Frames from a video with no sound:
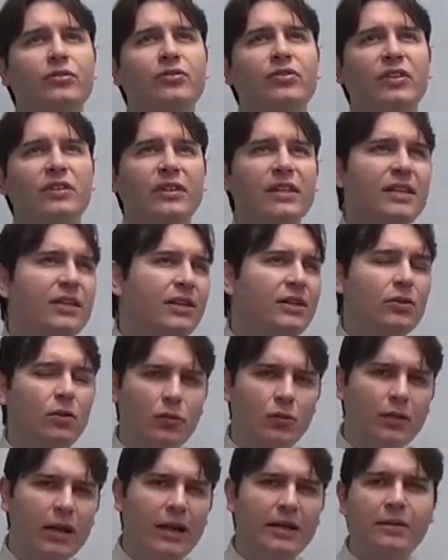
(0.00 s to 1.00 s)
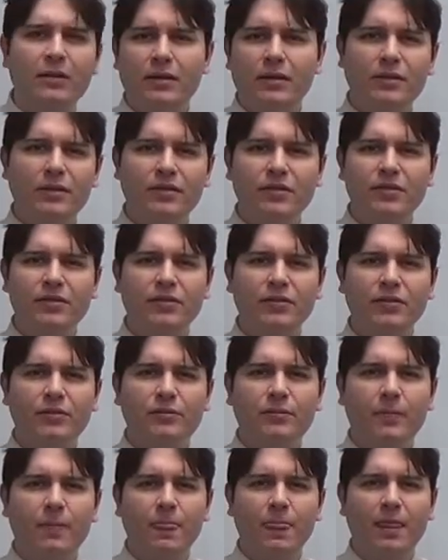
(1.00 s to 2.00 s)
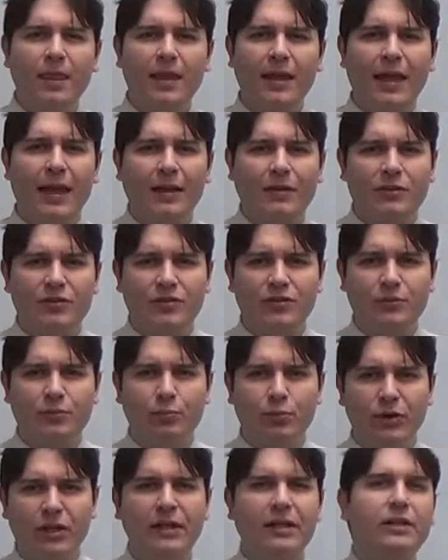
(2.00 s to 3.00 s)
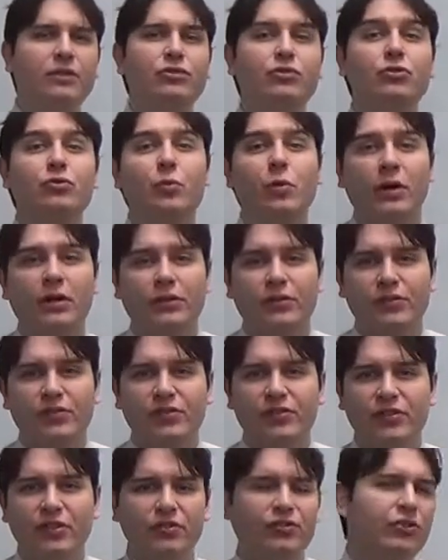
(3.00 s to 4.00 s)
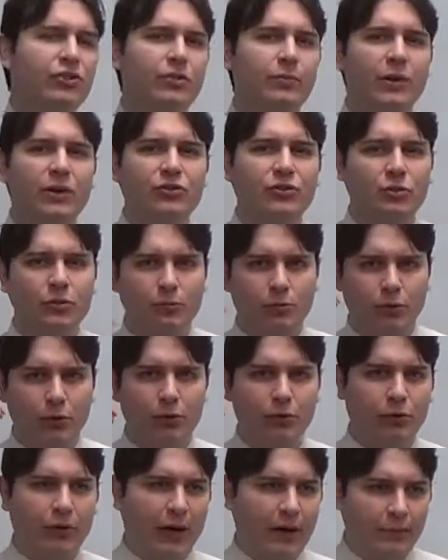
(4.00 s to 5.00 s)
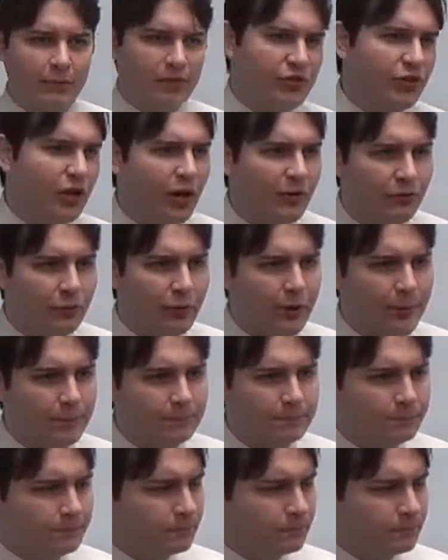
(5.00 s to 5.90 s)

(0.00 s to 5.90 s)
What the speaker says: deleting old ideas and bringing in new ones into your mental program software.